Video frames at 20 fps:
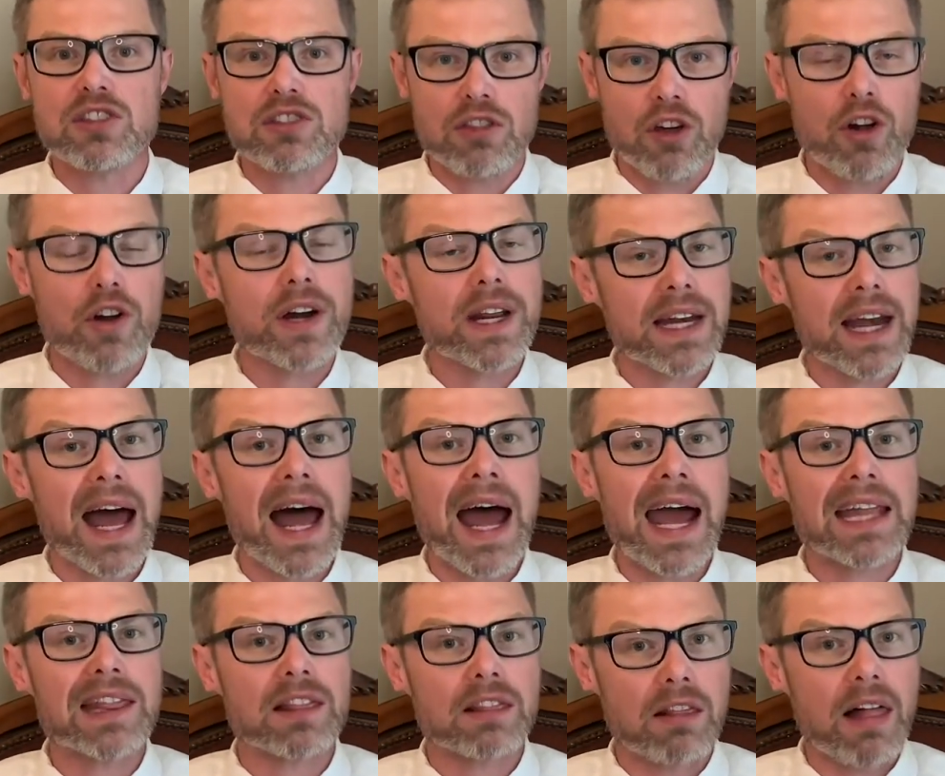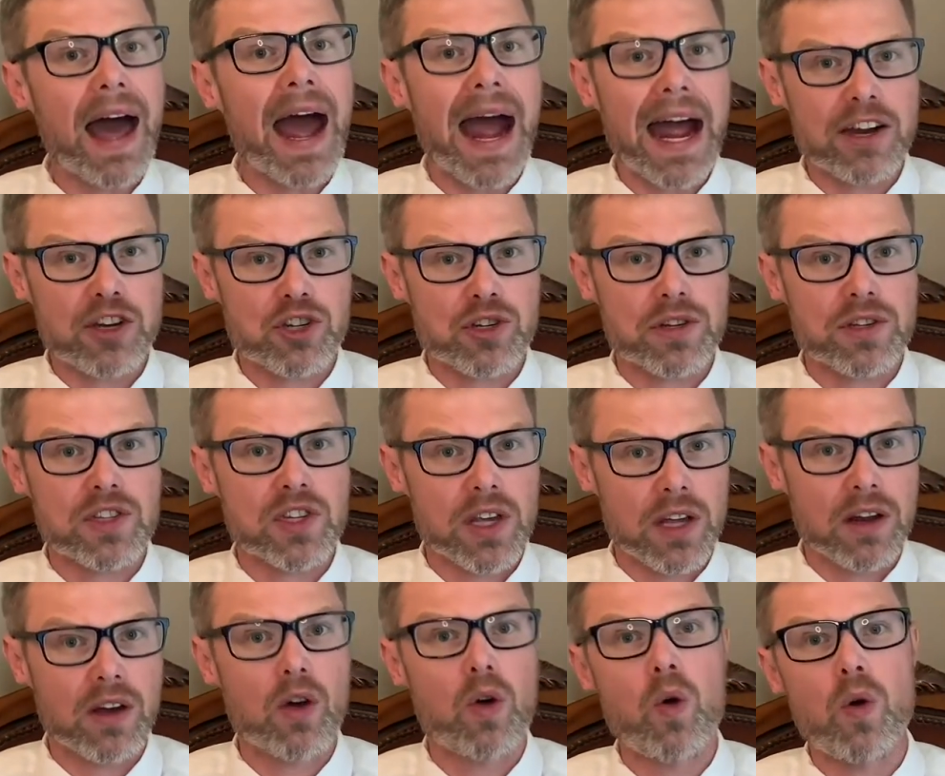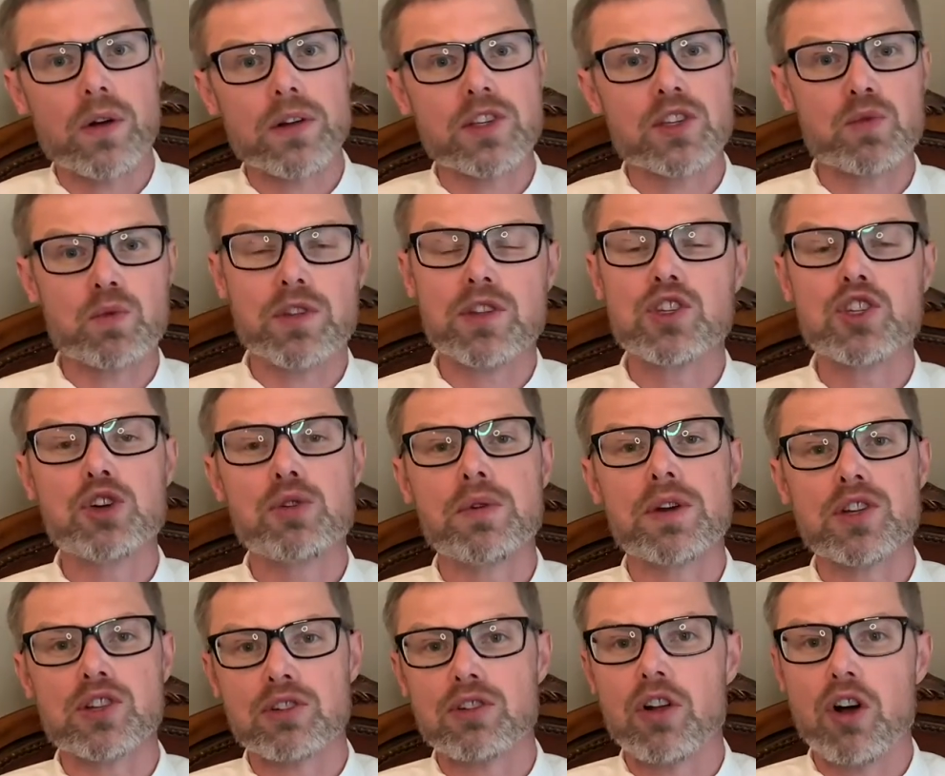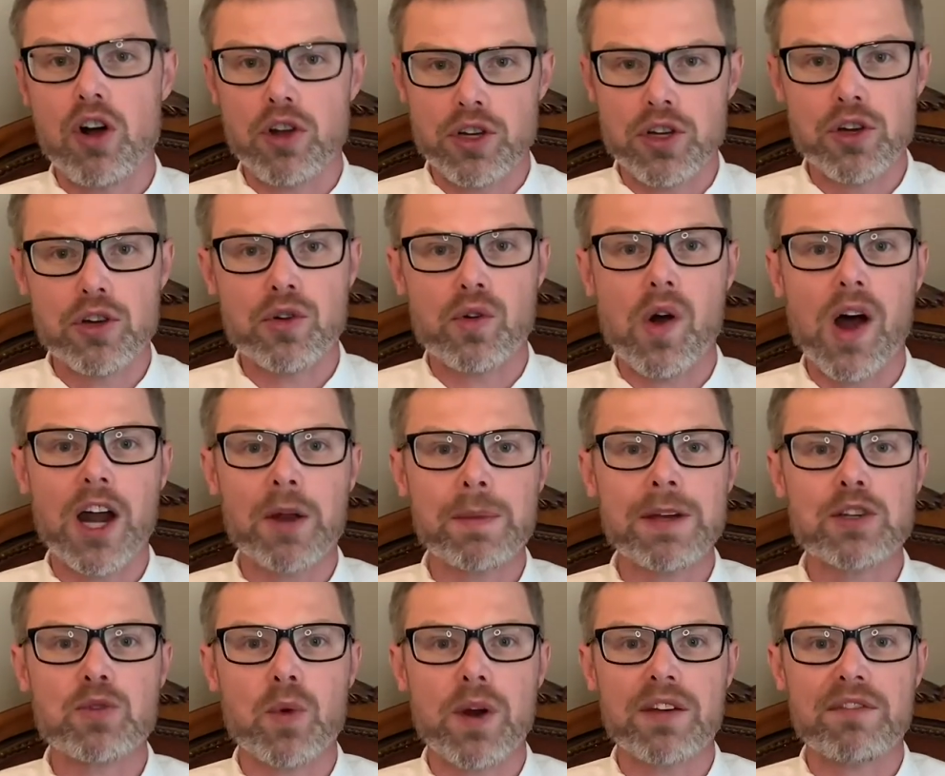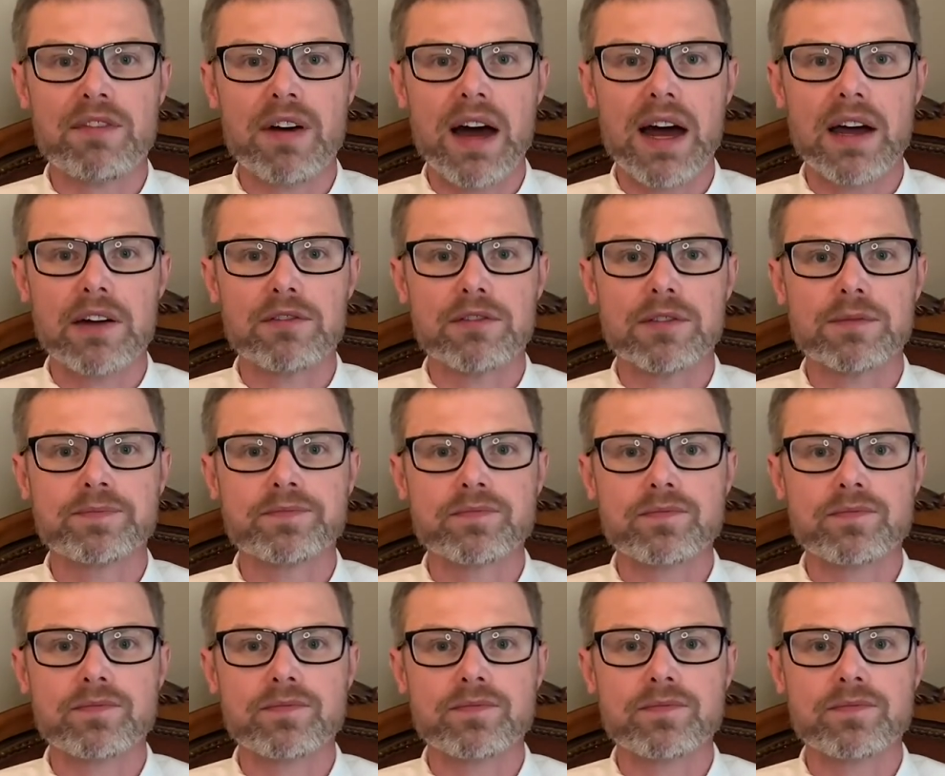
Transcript: 39 lashes in accordance with Jewish law, Deuteronomy 25.